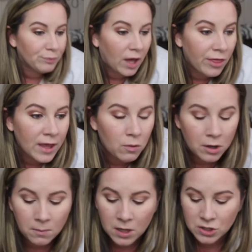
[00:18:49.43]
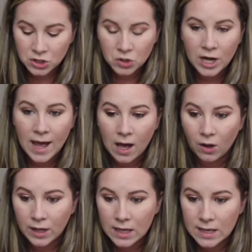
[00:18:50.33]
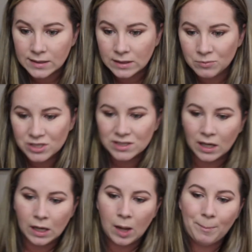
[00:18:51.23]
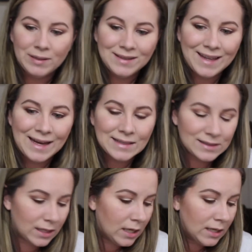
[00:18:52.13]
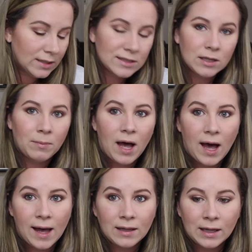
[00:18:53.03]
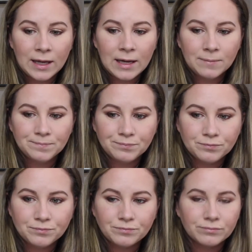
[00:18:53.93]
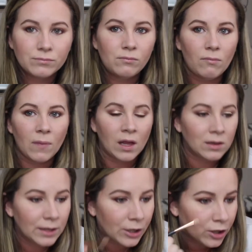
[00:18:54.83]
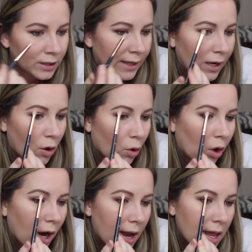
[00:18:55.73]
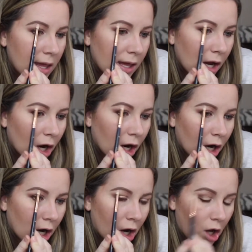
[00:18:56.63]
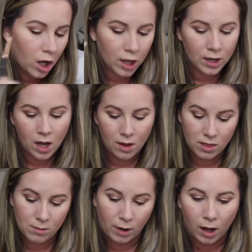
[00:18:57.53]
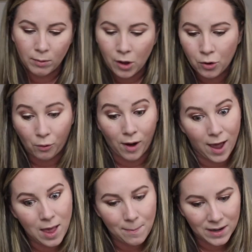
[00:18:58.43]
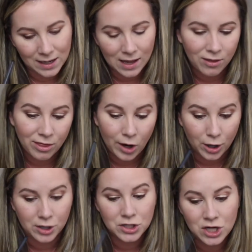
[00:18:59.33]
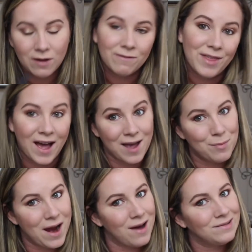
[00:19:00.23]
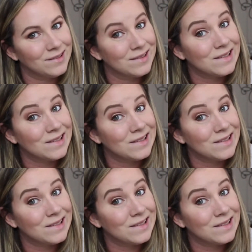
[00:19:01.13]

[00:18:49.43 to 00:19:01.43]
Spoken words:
I think what I'm going to do now is I'm just going to place some highlight literally right here on the brow bone, right beneath the arch of the eyebrow.